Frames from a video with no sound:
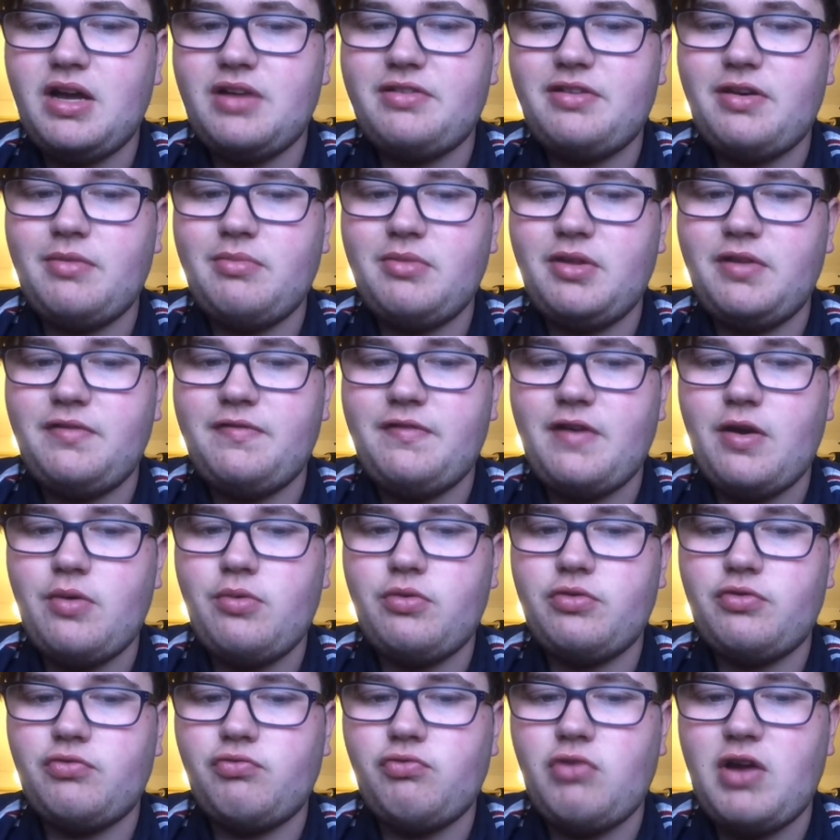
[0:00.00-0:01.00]
I generally felt
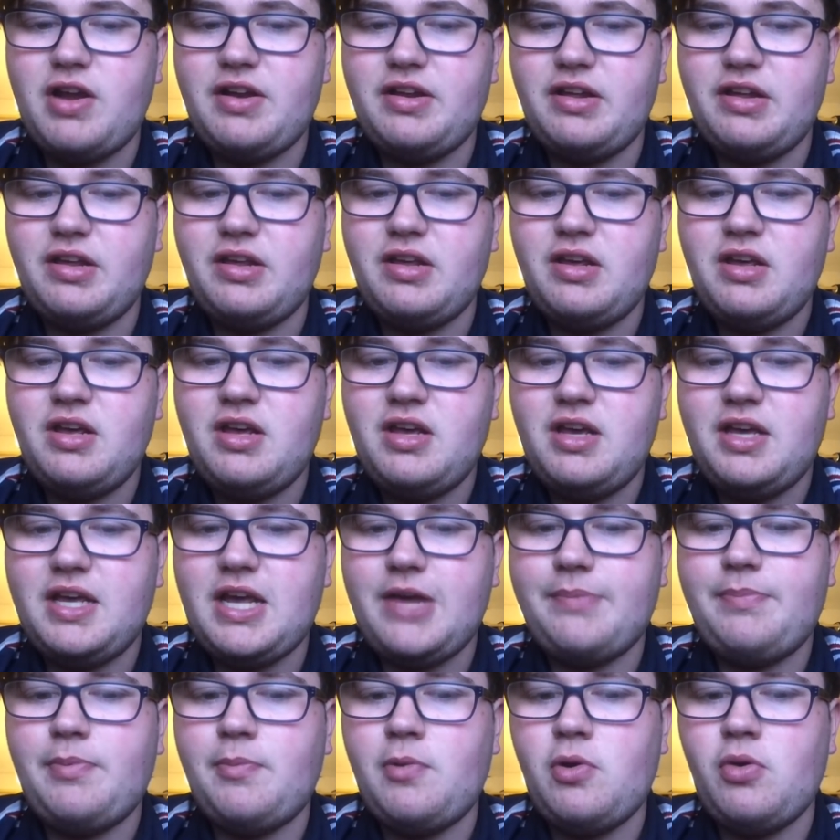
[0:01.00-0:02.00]
was ready,
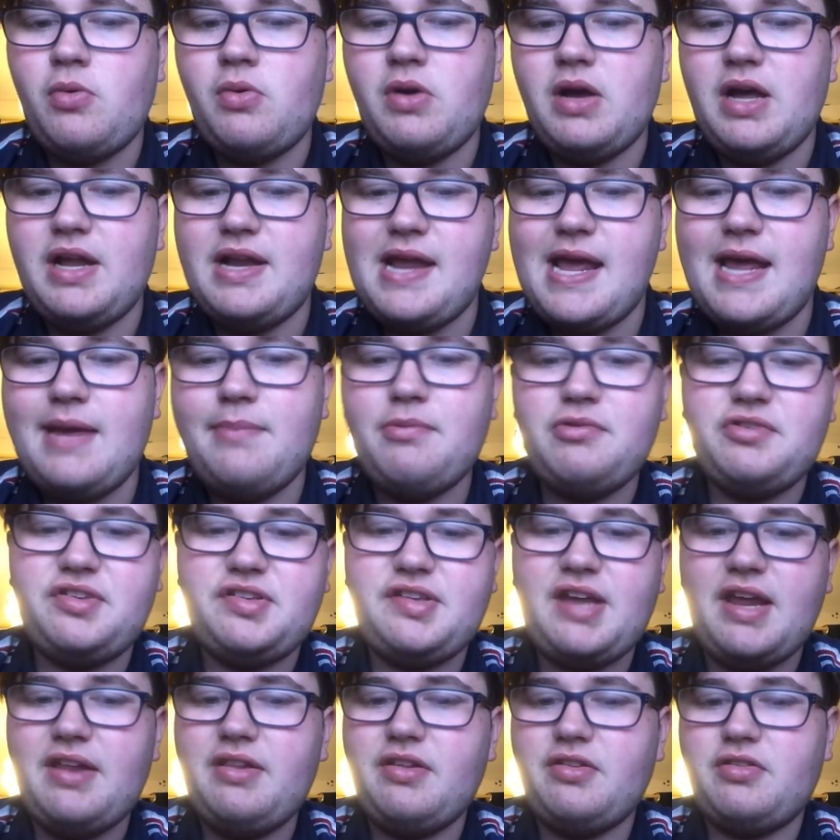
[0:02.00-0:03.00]
capable, and able to
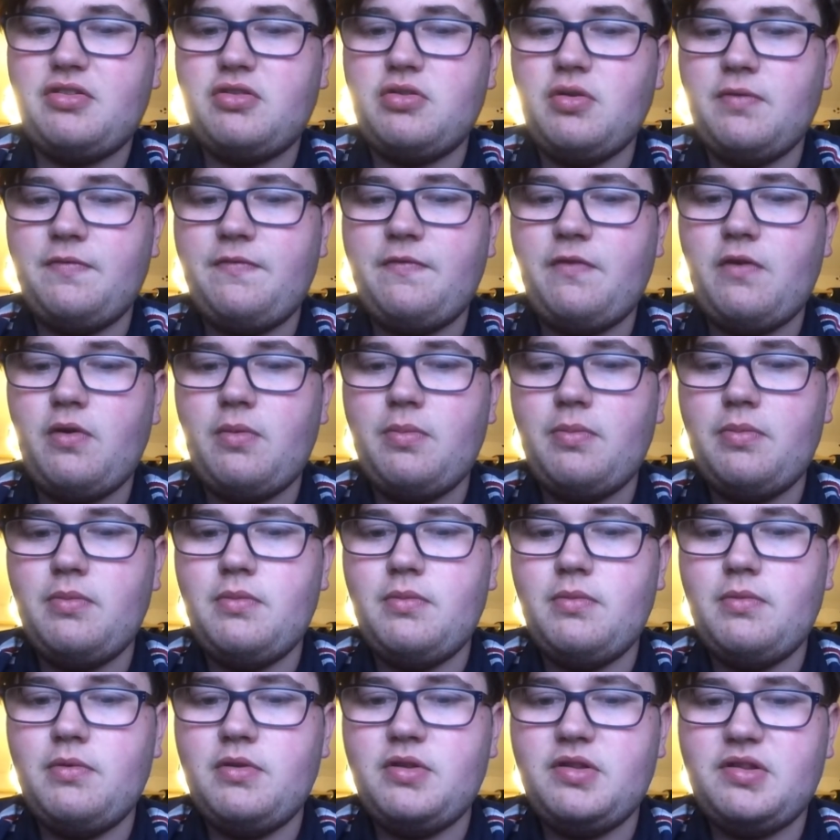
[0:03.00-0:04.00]
take this club for,
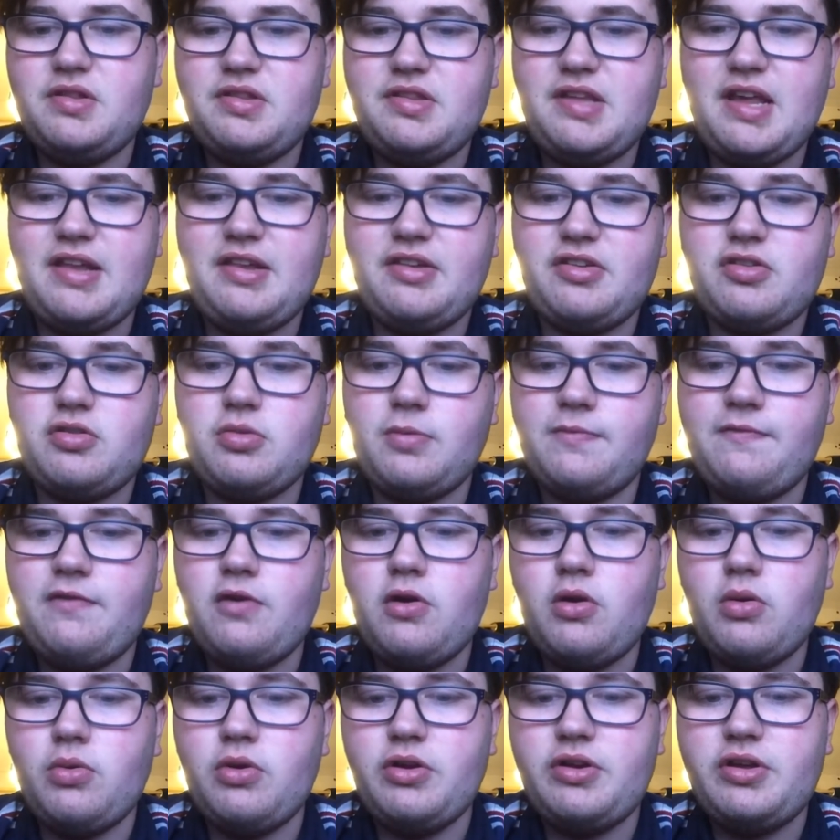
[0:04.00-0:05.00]
take this club
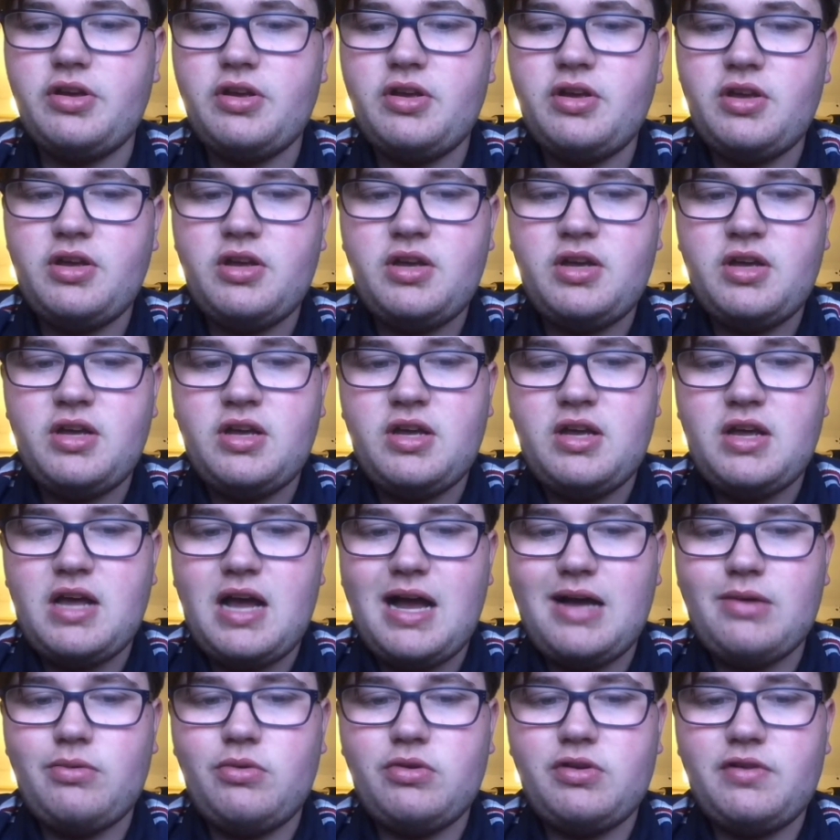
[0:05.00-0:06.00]
forward,
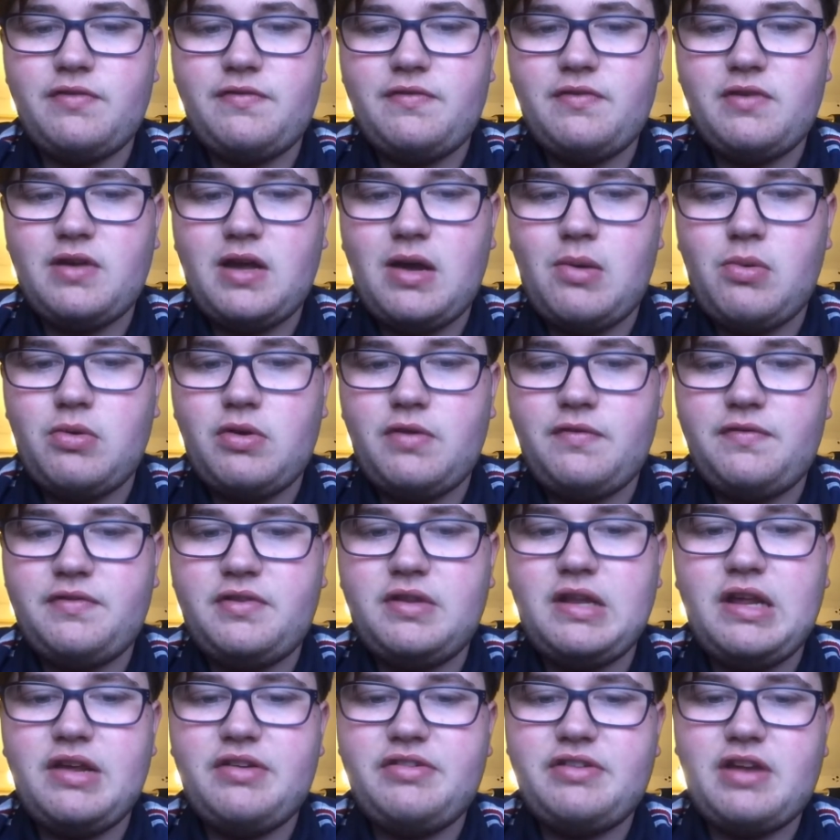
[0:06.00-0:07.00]
I would have I would have
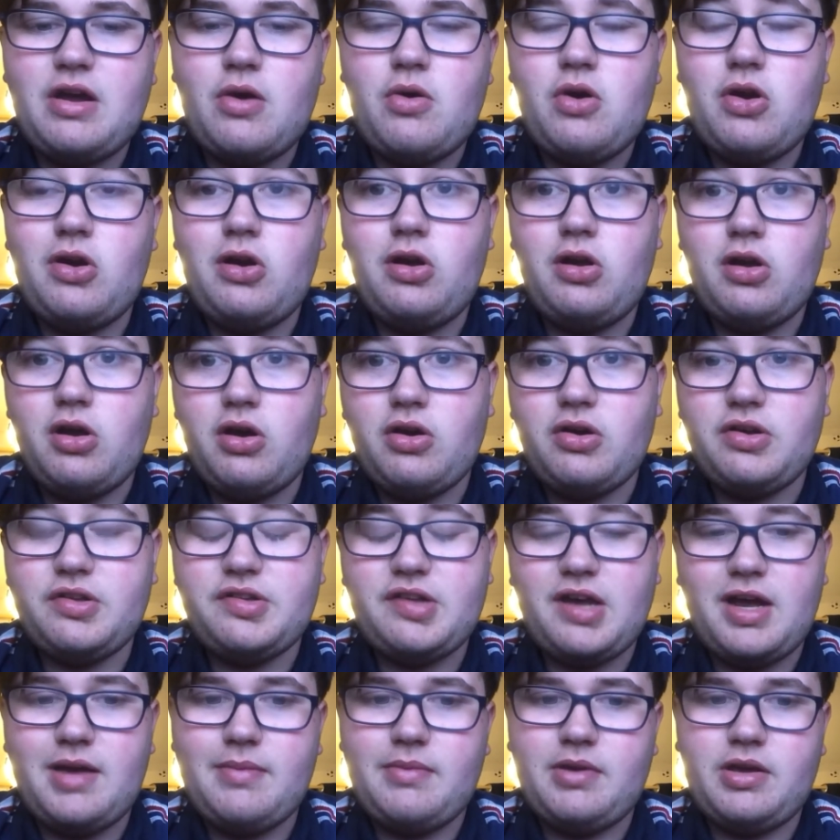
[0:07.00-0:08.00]
ditched out a long
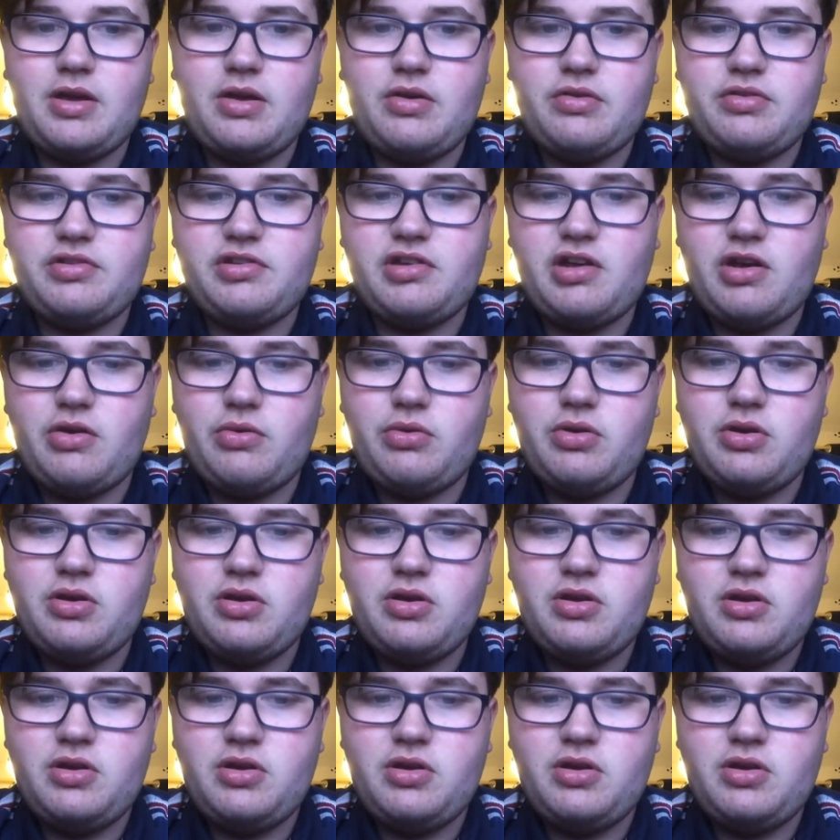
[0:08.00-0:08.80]
time ago. So